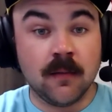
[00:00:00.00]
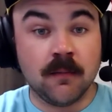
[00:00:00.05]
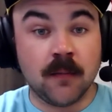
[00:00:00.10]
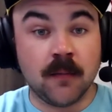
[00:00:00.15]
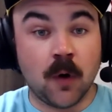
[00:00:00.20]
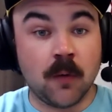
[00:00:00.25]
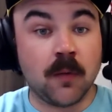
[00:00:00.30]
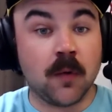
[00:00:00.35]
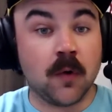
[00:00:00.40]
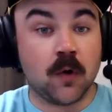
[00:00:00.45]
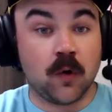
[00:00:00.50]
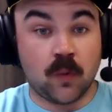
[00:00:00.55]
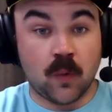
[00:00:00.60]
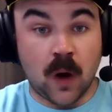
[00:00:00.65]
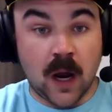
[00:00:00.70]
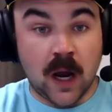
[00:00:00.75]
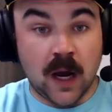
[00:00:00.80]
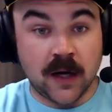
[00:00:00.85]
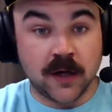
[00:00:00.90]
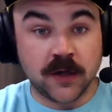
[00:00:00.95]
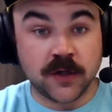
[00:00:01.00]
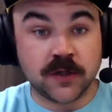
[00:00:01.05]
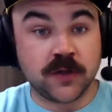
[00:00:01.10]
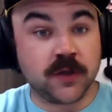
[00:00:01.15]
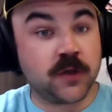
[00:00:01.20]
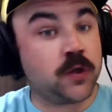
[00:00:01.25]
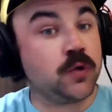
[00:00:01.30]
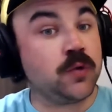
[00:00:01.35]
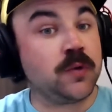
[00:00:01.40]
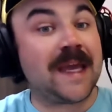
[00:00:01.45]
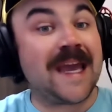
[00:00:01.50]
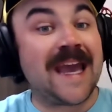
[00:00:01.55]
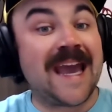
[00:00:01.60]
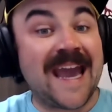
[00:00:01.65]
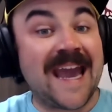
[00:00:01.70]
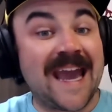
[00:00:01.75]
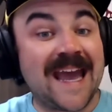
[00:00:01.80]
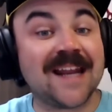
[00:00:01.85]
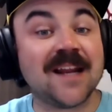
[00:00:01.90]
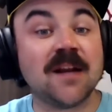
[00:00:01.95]
Mobile Garage, the Duke
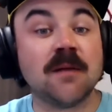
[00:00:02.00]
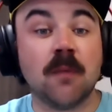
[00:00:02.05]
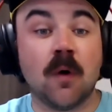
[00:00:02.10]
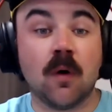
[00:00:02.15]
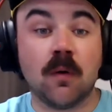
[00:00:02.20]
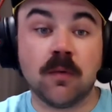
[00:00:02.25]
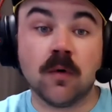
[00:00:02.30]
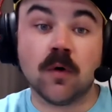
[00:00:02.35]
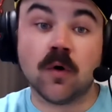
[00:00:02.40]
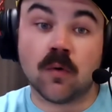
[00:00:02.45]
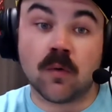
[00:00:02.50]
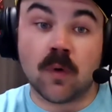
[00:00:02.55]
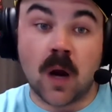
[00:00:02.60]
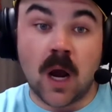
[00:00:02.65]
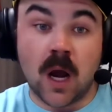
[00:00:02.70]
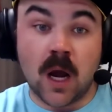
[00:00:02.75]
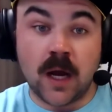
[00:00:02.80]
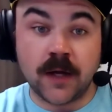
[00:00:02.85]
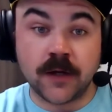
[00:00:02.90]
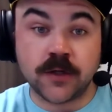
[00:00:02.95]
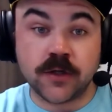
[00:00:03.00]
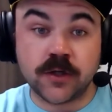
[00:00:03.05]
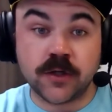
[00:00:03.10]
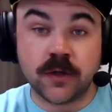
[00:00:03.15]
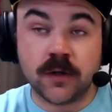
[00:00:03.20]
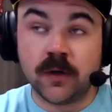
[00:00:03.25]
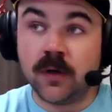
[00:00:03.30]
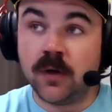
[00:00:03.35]
Cannon Mobile Garage.